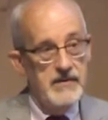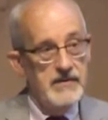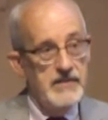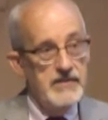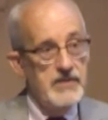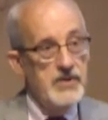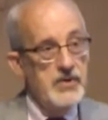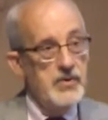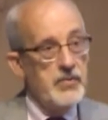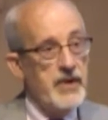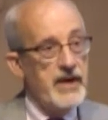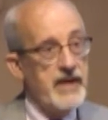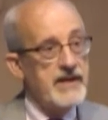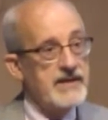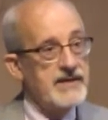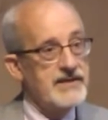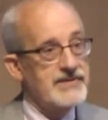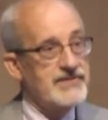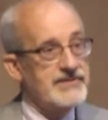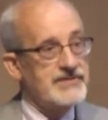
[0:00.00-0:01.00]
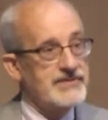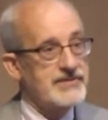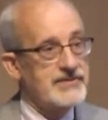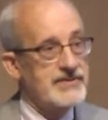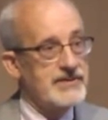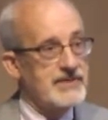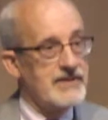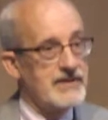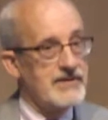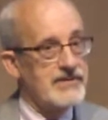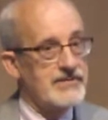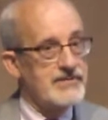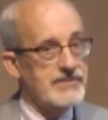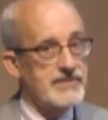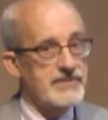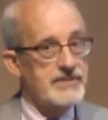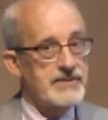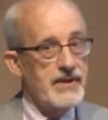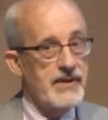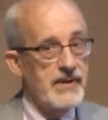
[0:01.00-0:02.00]
new ways to
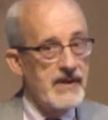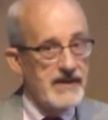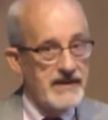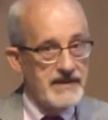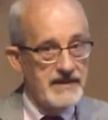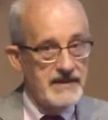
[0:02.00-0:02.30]
talk